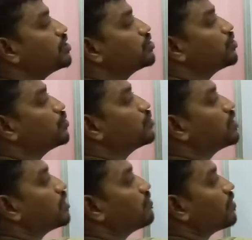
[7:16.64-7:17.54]
due to the
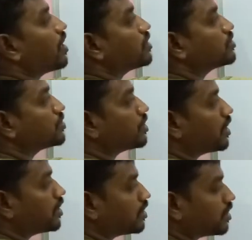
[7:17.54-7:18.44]
refraction
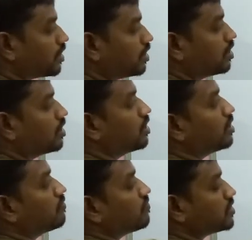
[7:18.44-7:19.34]
at a
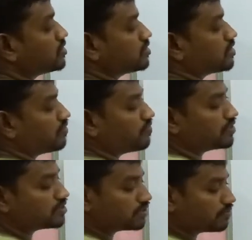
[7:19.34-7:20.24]
first
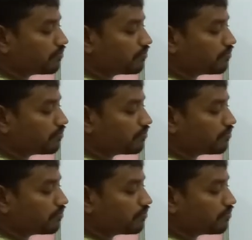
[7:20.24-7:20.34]
surface.